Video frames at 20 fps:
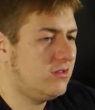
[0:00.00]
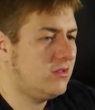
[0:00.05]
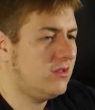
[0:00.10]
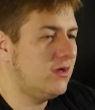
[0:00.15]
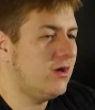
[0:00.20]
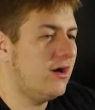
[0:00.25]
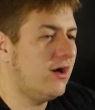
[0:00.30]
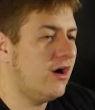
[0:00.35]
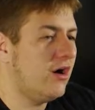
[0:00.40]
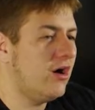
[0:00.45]

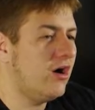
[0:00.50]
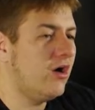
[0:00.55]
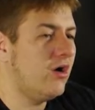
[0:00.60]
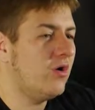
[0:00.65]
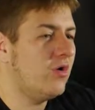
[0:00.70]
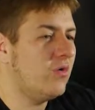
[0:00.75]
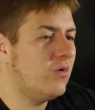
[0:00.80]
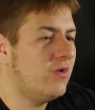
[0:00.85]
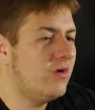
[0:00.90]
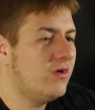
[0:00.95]

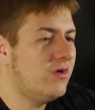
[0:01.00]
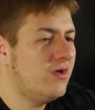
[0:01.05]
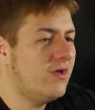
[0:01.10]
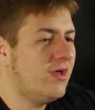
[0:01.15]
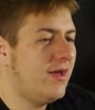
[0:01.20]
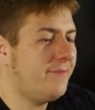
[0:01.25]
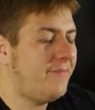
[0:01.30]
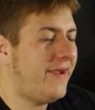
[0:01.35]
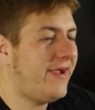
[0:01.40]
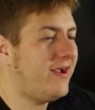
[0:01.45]
Oh,
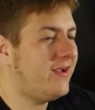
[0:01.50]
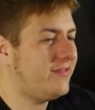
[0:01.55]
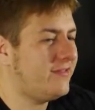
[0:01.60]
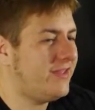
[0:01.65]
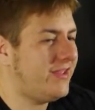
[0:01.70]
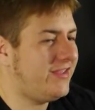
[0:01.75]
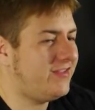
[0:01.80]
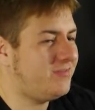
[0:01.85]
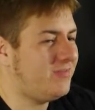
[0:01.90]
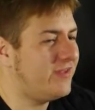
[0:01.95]

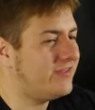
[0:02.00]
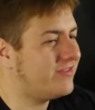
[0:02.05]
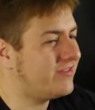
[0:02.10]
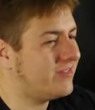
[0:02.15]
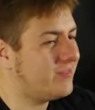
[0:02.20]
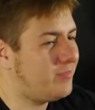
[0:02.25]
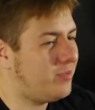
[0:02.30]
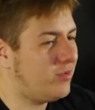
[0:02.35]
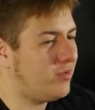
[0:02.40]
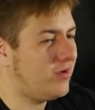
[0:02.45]
apparently he's missing
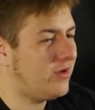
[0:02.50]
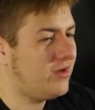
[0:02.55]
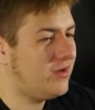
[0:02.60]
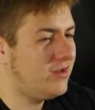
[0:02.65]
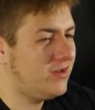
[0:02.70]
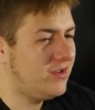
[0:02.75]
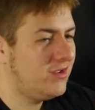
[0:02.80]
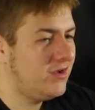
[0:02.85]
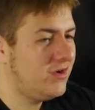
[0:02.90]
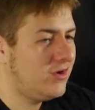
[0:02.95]
the point.
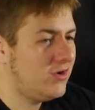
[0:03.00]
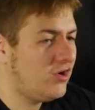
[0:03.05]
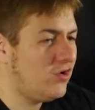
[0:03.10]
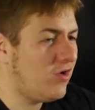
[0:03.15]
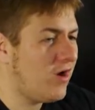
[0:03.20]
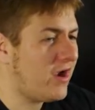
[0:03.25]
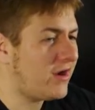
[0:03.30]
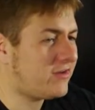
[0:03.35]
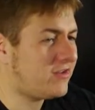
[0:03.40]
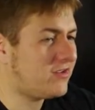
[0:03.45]
You're
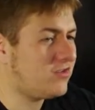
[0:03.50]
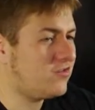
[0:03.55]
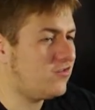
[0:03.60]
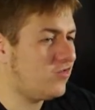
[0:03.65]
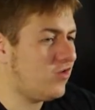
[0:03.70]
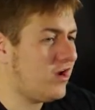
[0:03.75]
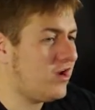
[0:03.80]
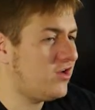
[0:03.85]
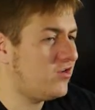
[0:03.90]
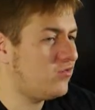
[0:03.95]
acting
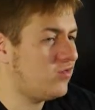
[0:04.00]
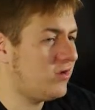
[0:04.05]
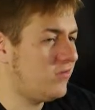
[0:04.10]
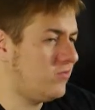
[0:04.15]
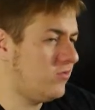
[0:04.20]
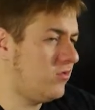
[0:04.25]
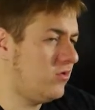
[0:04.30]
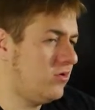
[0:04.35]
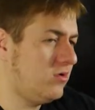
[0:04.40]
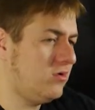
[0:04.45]
strange,
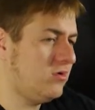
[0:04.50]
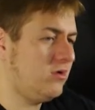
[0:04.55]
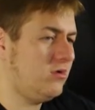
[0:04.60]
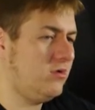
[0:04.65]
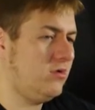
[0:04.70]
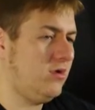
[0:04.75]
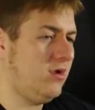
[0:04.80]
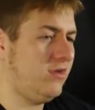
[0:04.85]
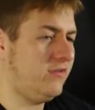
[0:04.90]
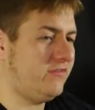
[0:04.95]
River.
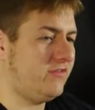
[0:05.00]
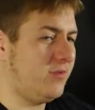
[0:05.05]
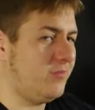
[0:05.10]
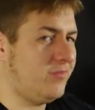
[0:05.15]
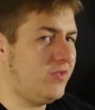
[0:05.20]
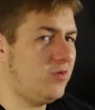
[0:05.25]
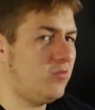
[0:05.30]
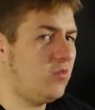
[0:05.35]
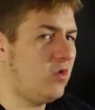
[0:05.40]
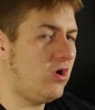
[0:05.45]
Is
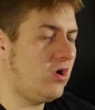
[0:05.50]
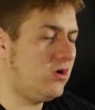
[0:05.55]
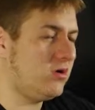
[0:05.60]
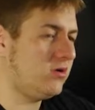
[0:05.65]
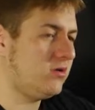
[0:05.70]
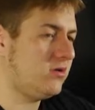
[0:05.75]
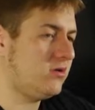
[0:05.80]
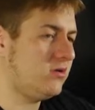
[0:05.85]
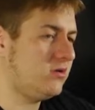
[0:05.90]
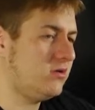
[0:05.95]
something
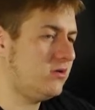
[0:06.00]
wrong?